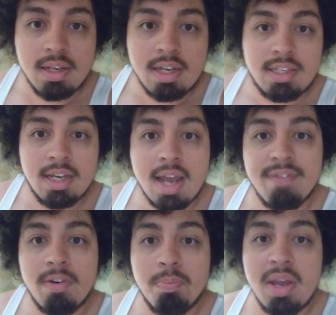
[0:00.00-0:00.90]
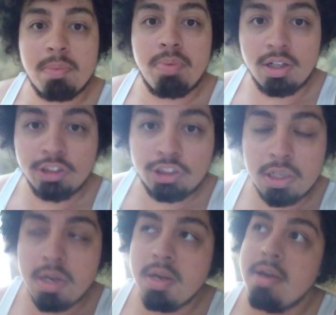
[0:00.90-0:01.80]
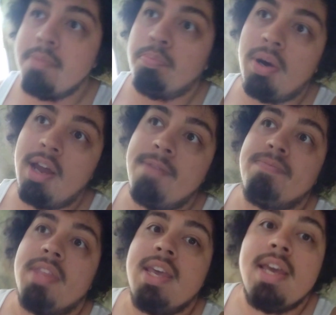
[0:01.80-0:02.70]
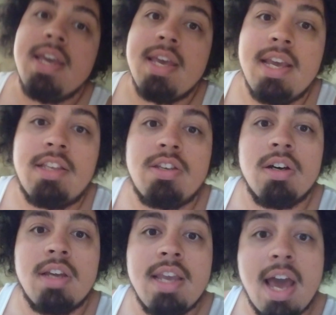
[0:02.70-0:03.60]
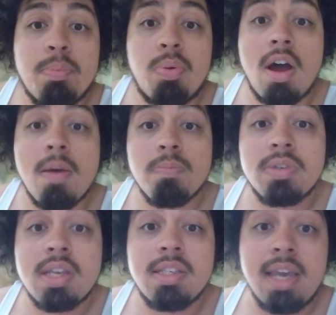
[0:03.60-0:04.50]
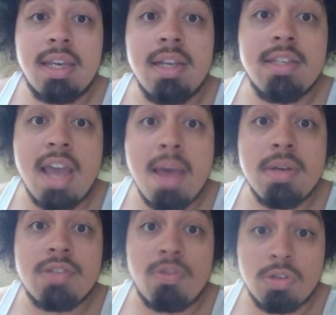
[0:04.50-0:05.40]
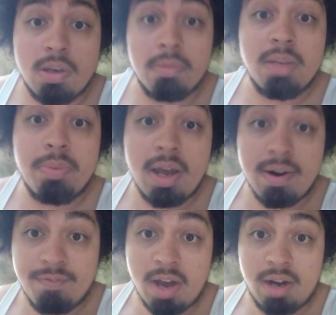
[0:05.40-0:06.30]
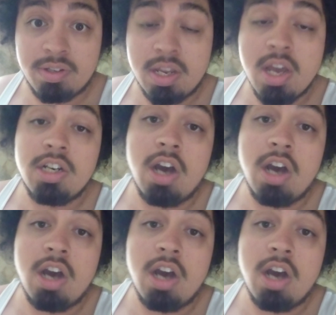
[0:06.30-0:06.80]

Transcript: He did have a big punch, but he took he had problems taking damage from some of the better fighters.